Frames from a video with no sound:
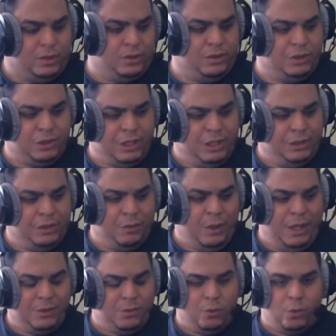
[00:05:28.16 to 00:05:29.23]
so the
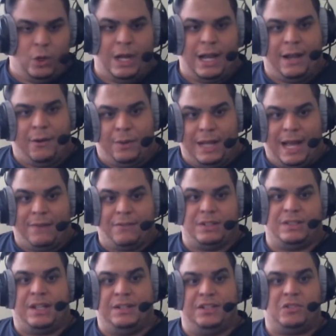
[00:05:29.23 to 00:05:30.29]
reservoir, I will have a
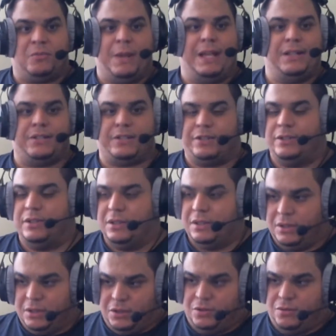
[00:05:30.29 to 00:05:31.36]
ton of space
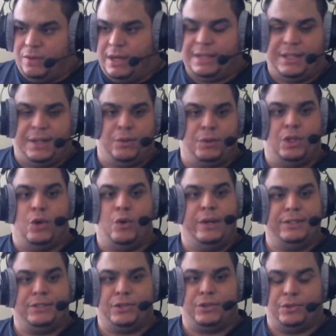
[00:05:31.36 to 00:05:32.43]
right there with no
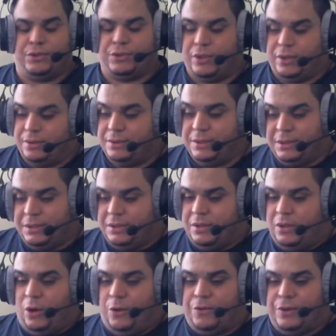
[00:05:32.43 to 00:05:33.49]
issues. So
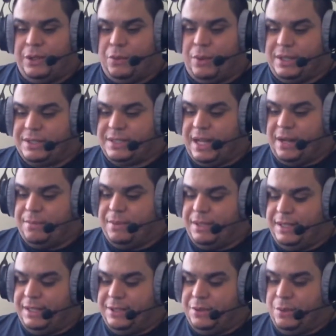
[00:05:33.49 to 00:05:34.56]
hopefully it works out.
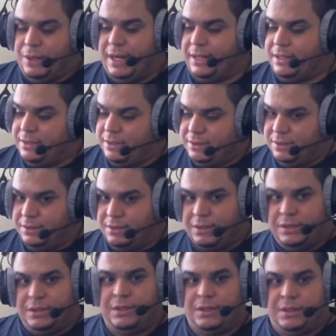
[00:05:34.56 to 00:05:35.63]
But anyway,
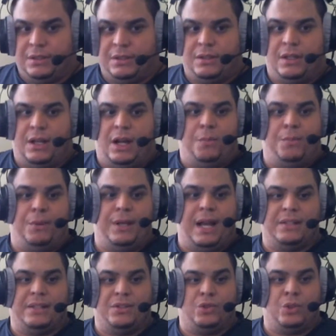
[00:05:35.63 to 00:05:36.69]
I hope you
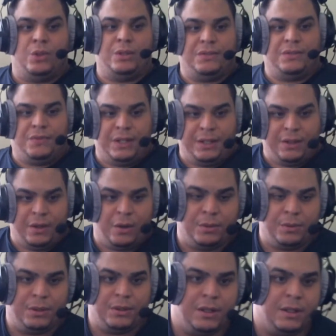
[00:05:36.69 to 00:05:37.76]
guys enjoyed this
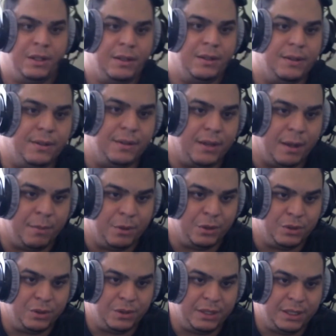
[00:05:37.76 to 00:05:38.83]
video. I'm
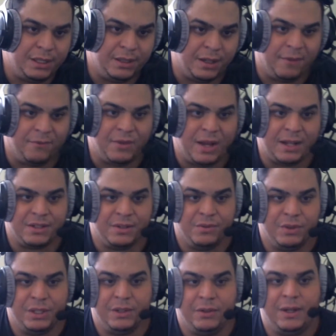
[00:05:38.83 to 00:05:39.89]
going to do the unboxing
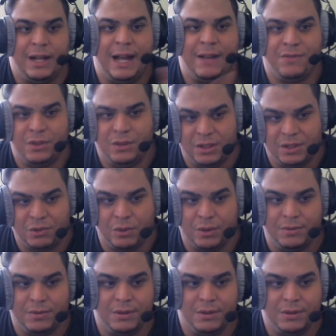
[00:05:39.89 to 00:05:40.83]
video after this one.